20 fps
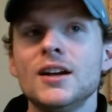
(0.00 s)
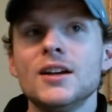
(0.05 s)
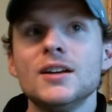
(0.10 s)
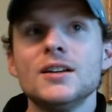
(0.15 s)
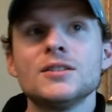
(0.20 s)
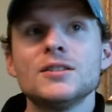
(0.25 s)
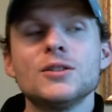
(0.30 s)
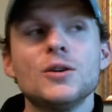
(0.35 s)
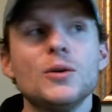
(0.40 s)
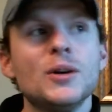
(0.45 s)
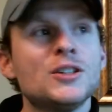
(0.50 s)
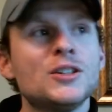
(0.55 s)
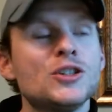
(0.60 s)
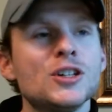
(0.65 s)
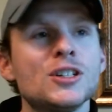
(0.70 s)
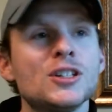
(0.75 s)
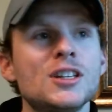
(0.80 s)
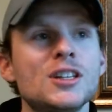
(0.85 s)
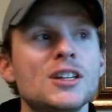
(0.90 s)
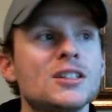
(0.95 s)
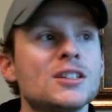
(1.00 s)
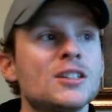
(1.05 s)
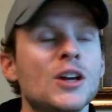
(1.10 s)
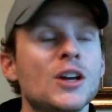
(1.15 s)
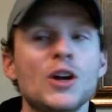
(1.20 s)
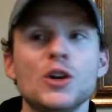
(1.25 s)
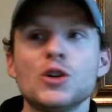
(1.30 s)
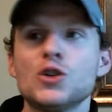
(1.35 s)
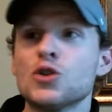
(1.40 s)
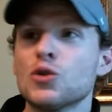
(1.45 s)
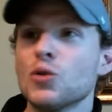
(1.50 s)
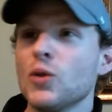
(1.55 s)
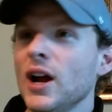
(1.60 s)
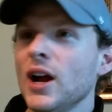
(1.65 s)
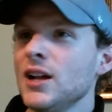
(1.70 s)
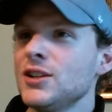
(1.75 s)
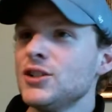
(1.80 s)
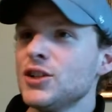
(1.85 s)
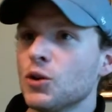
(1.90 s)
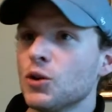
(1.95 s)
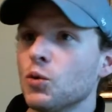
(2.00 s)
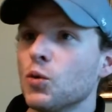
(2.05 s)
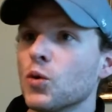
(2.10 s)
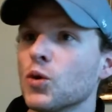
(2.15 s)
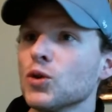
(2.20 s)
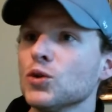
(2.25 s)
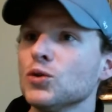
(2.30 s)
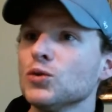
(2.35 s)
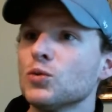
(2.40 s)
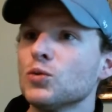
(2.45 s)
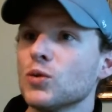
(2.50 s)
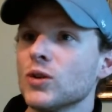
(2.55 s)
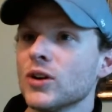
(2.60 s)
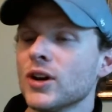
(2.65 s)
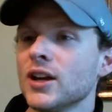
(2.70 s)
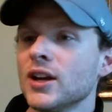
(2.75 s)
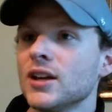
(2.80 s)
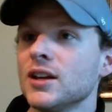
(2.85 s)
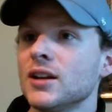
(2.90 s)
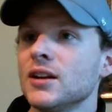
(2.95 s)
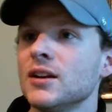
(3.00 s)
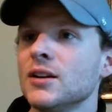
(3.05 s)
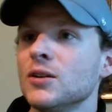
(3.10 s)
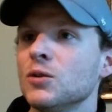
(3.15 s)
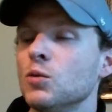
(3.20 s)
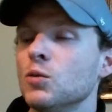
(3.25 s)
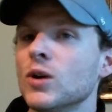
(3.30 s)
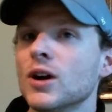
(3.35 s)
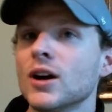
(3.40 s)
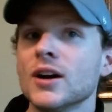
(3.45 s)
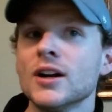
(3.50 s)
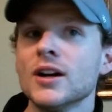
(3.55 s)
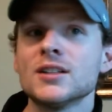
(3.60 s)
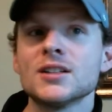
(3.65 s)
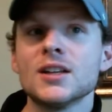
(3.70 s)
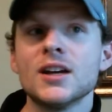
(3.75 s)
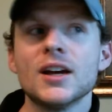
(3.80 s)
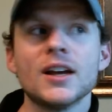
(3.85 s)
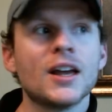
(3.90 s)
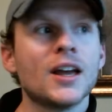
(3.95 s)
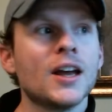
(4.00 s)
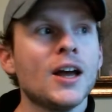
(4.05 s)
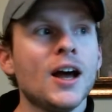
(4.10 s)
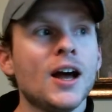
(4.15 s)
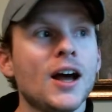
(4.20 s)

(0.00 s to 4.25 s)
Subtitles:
So it's just this tragic world we're in where it's like